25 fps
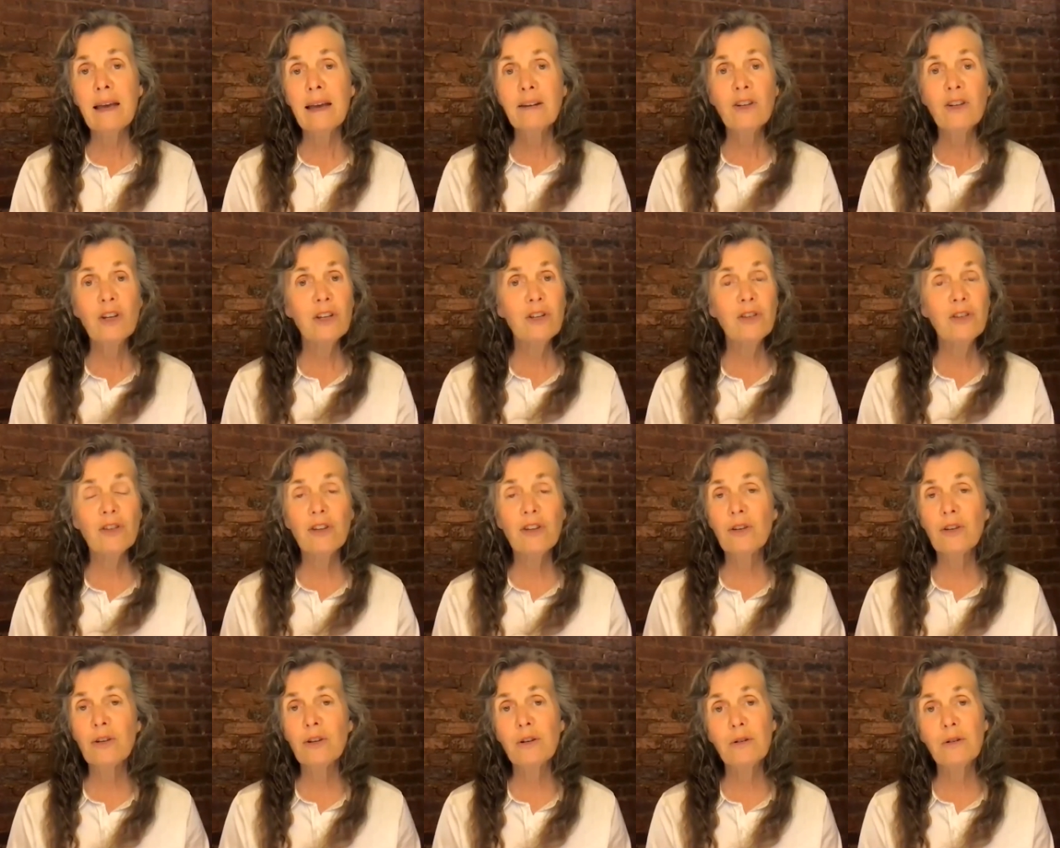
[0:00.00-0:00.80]
just
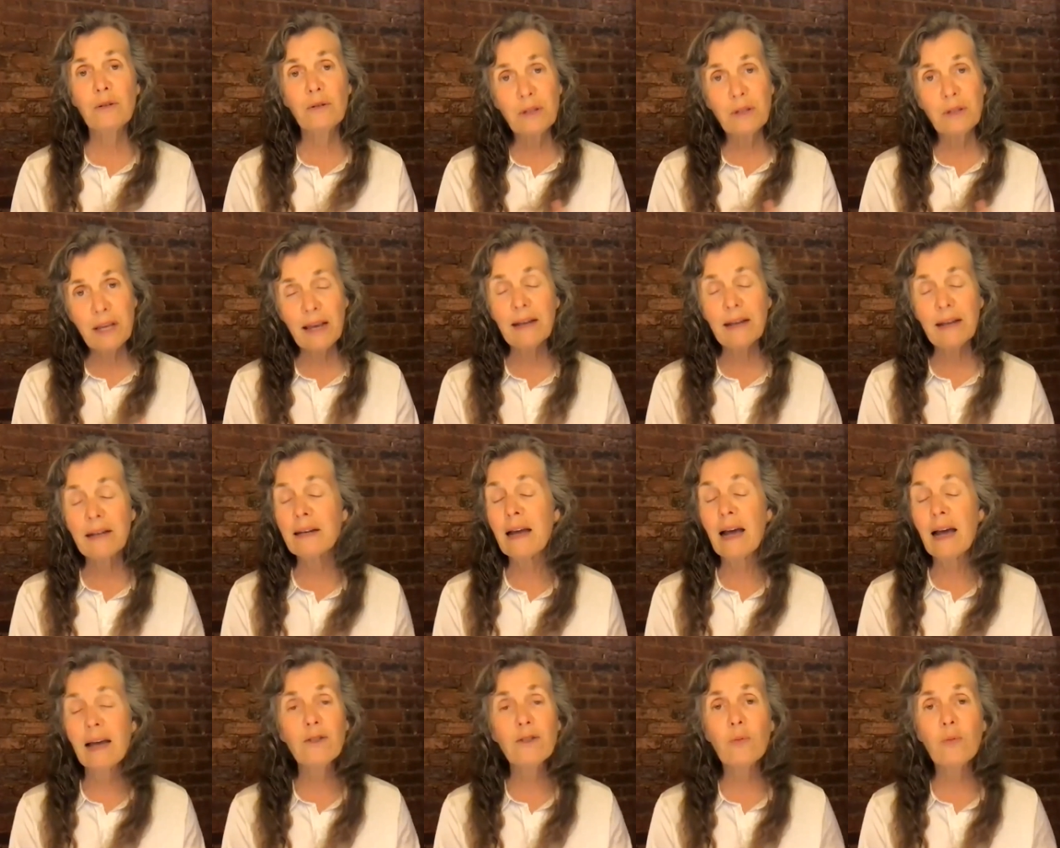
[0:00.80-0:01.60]
to take a
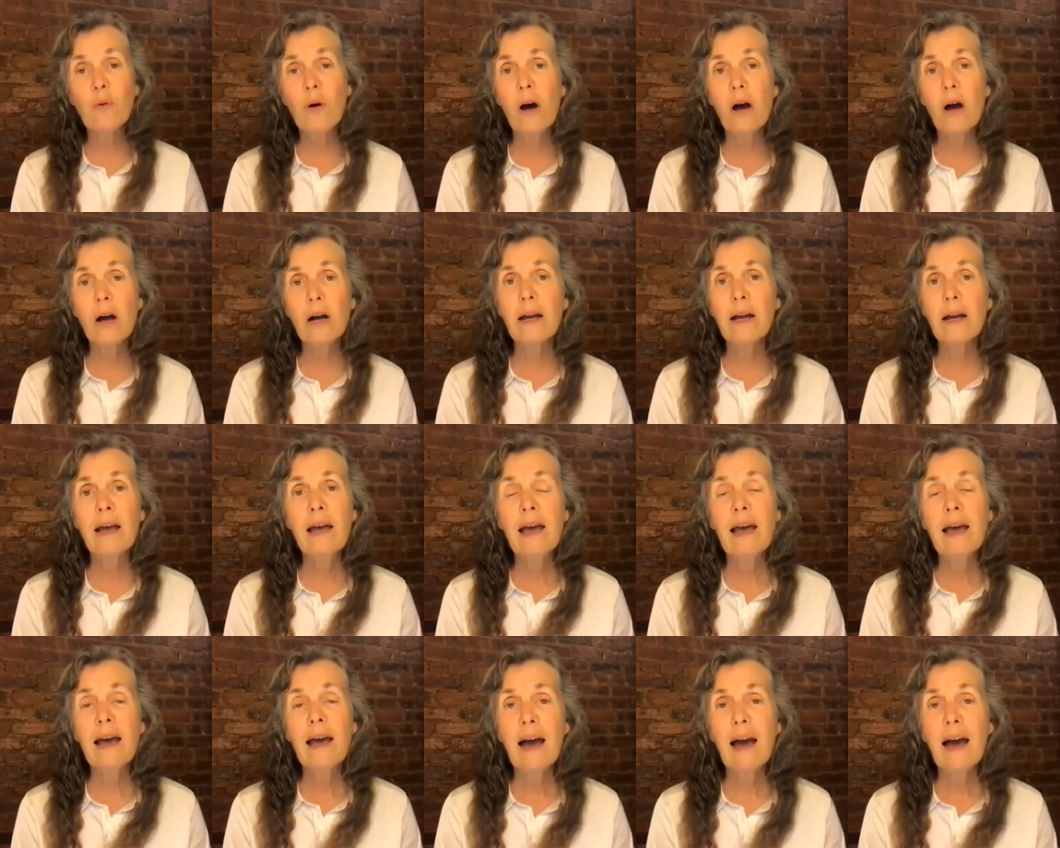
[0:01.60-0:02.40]
nice walk
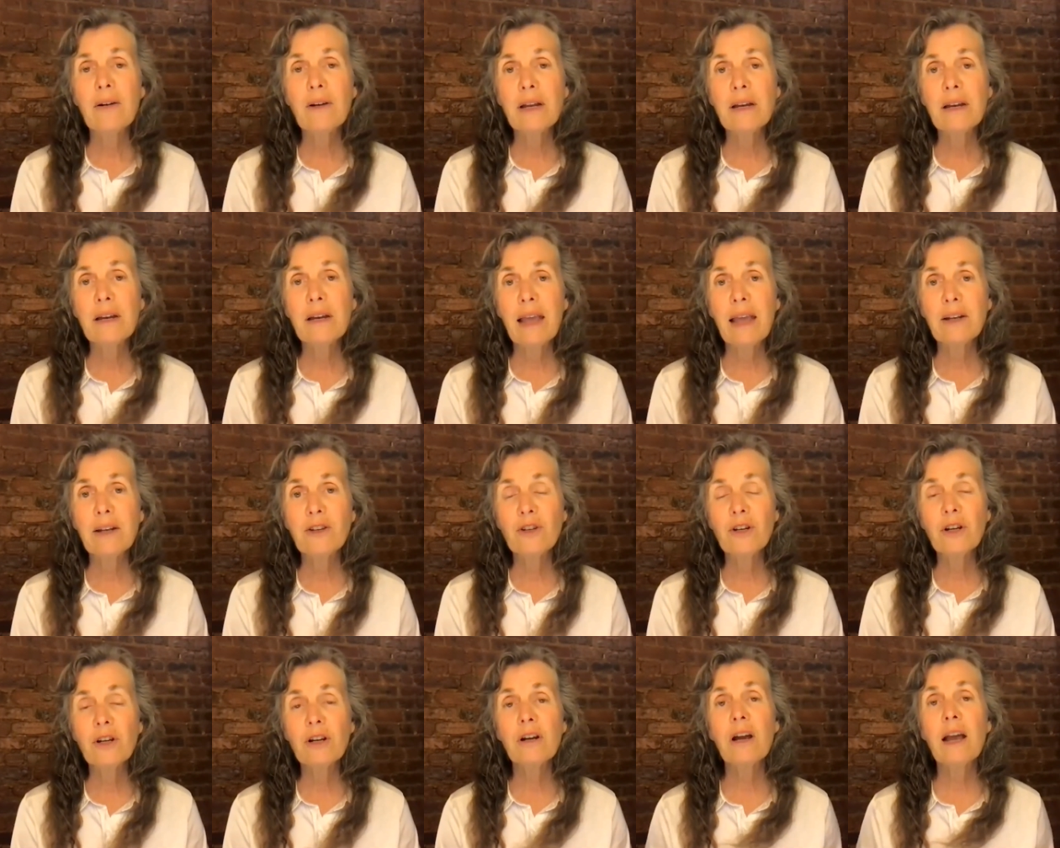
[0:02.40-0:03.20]
out in
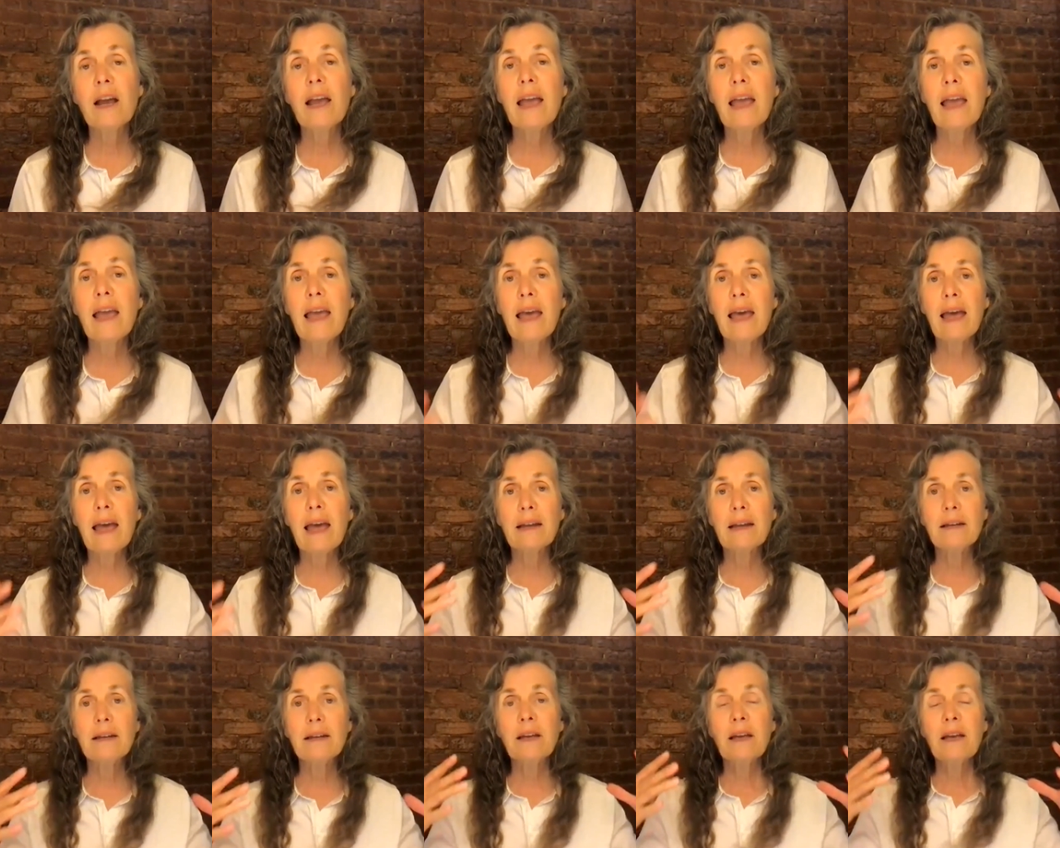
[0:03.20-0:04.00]
nature
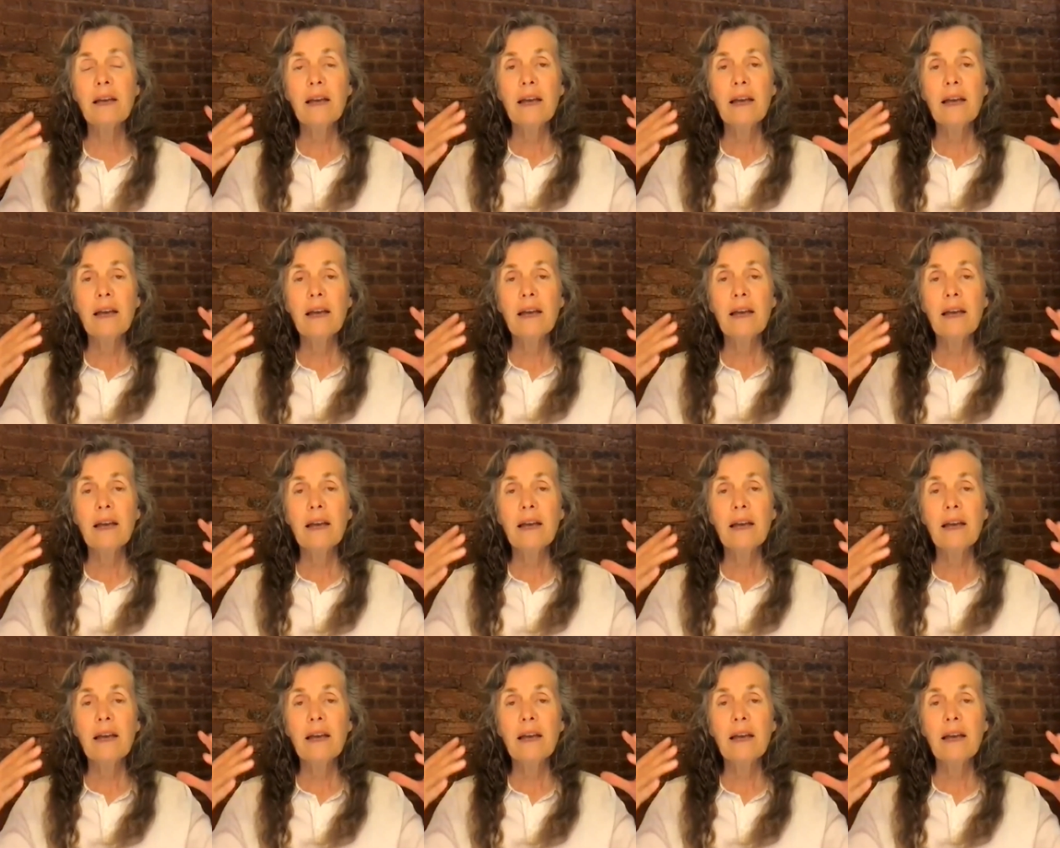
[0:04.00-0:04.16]
and